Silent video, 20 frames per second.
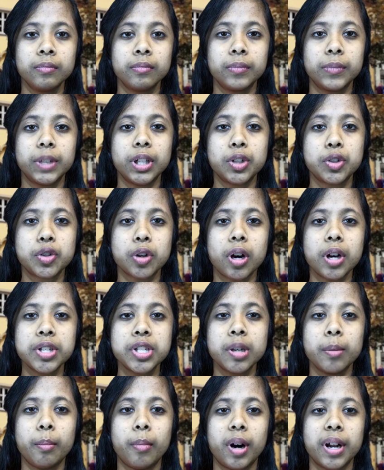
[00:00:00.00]
The draw
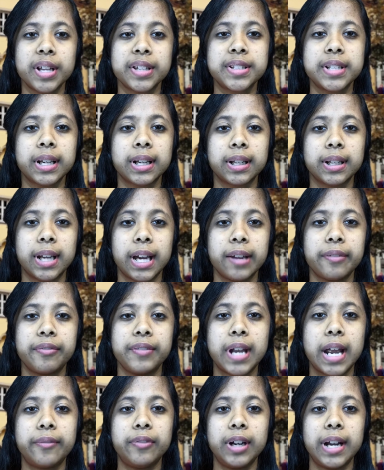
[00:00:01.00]
to monastic life
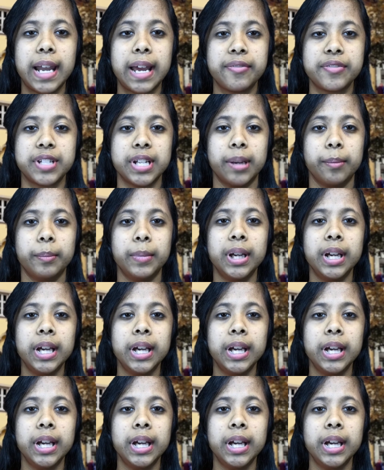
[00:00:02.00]
never left him,